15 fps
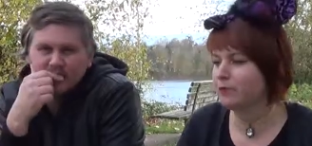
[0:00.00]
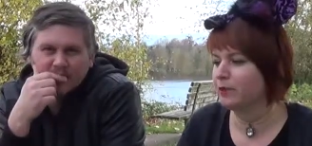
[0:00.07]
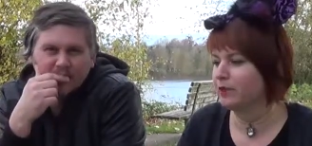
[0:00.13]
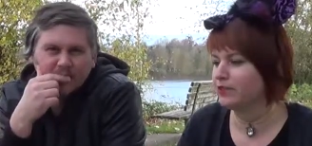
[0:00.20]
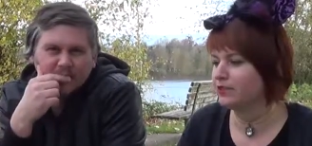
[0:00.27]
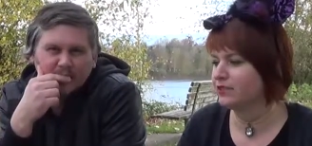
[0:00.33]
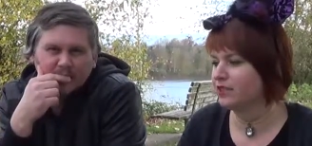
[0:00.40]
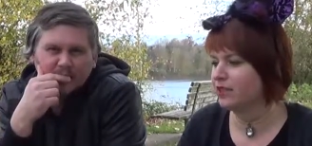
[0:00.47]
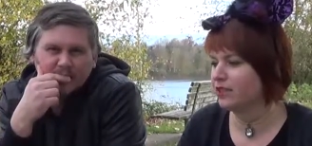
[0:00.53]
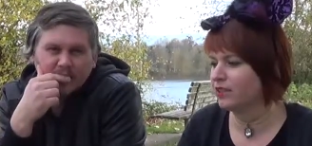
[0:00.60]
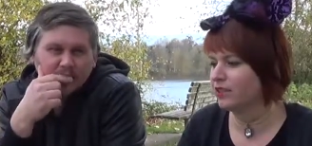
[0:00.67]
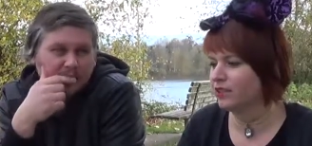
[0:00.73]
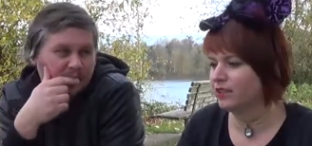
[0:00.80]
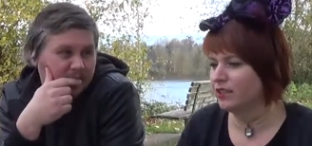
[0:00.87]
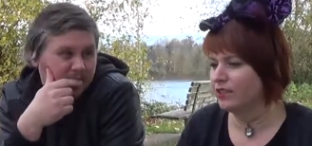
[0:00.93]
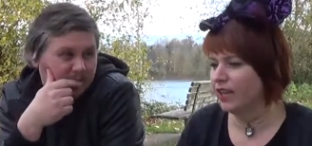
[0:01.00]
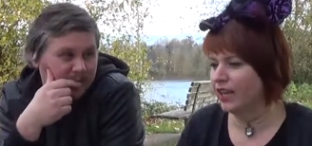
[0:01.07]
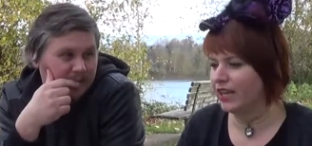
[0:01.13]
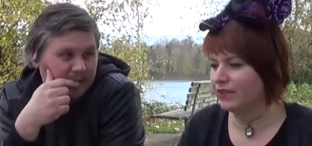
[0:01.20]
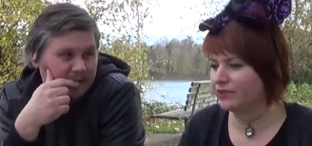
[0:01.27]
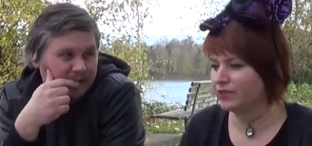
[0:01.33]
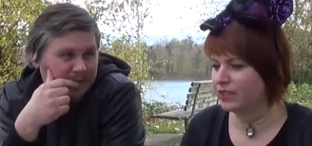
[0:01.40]
Speaker 1: but uh, I
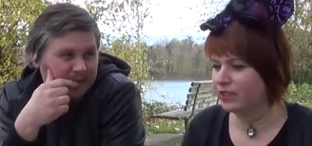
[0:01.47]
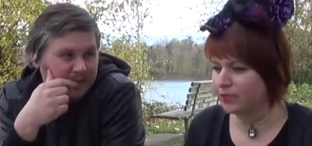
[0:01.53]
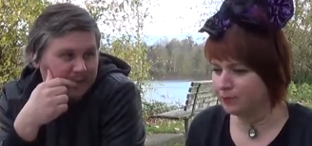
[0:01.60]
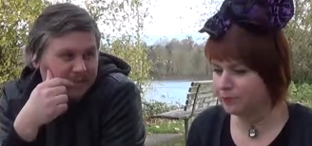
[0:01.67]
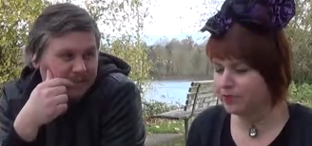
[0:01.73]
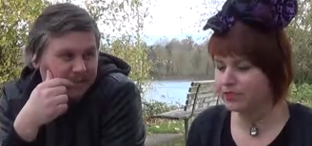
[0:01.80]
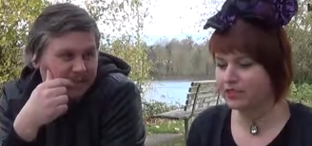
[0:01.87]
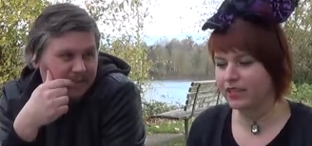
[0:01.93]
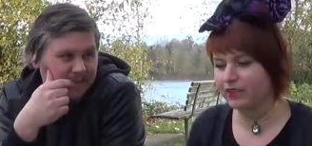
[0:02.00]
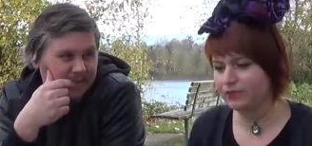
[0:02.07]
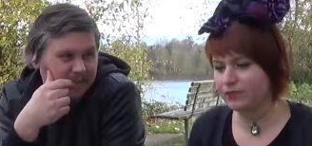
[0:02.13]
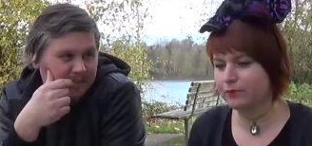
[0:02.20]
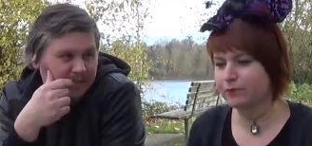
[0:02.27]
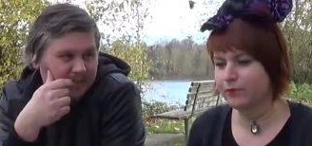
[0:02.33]
have to keep, because I have to